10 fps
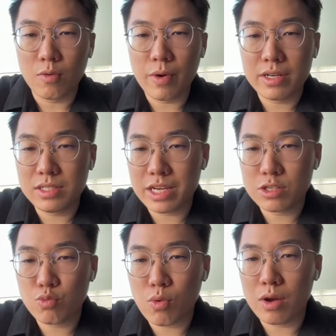when
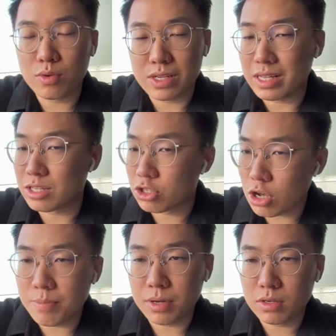DXY was at the
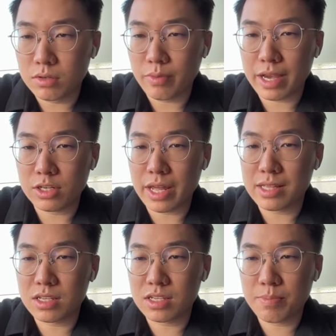top, we
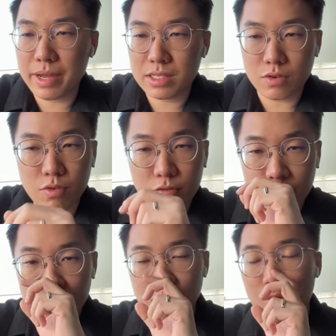actually anticipated
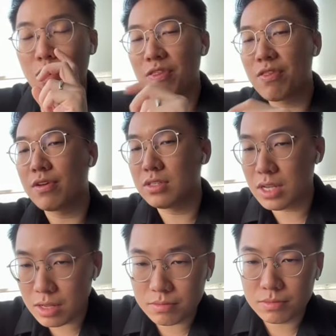reversal at
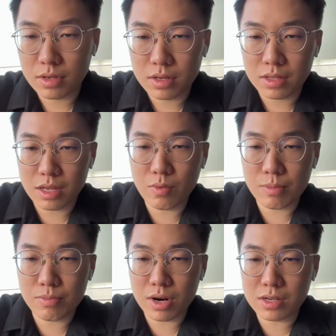113. Then
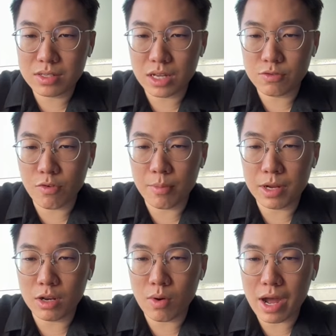when price starts
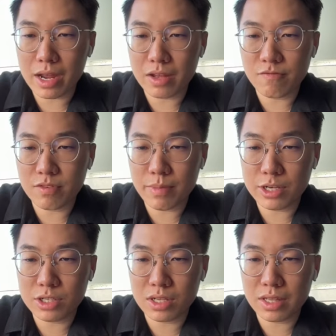forming lower high
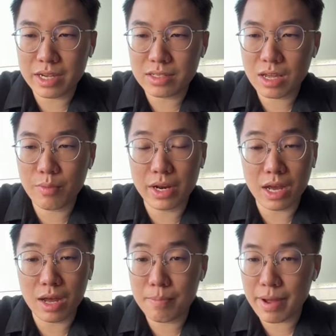confirmation, the next time when
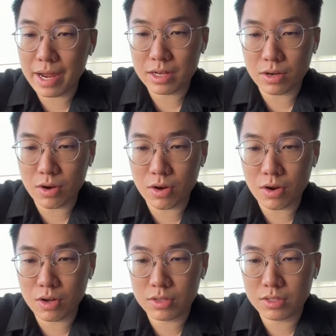it come back
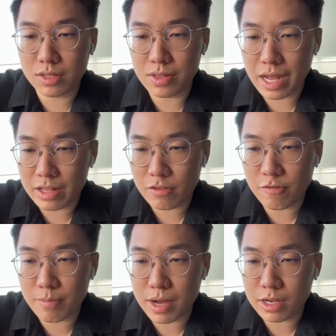on 9th
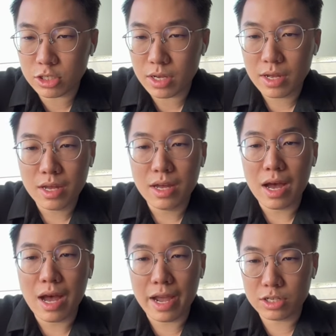of March,
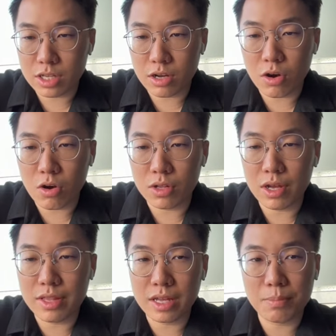I actually
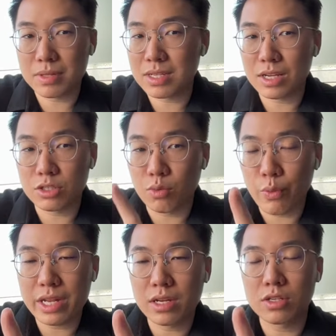call another potential
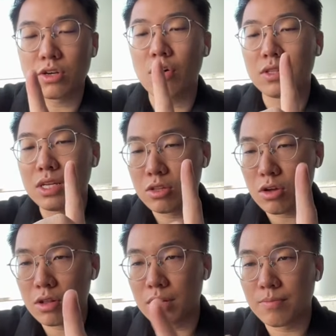weakness on the
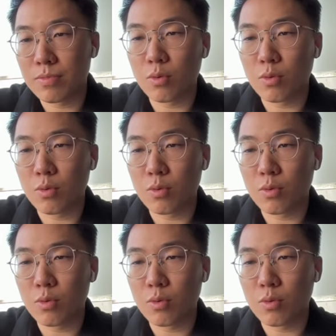dollar,